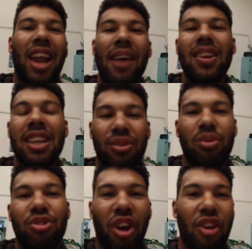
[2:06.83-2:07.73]
they have a
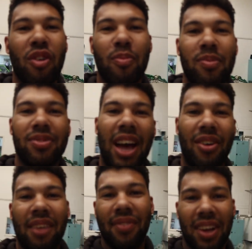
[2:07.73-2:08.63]
little showroom
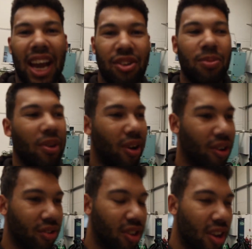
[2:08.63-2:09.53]
down at the Caterham
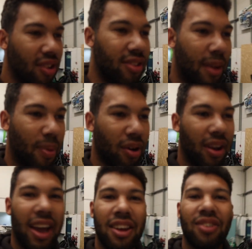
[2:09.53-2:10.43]
Cars depot
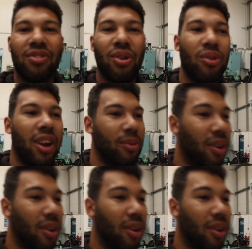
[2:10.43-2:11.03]
in Crawley.